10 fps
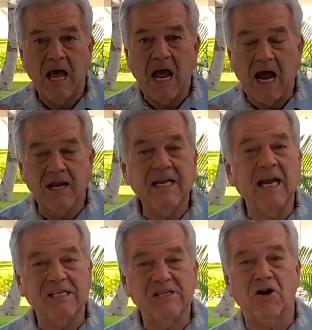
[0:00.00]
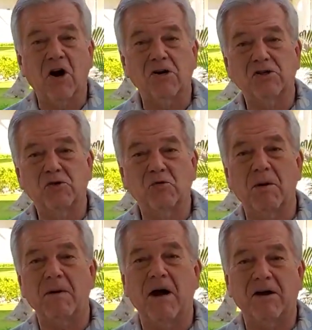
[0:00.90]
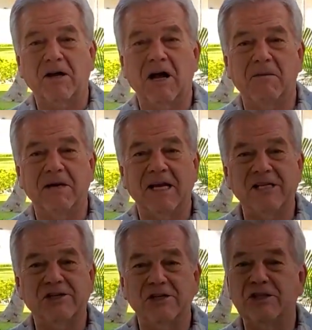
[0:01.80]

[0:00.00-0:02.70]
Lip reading: And yes, there are swim out accommodations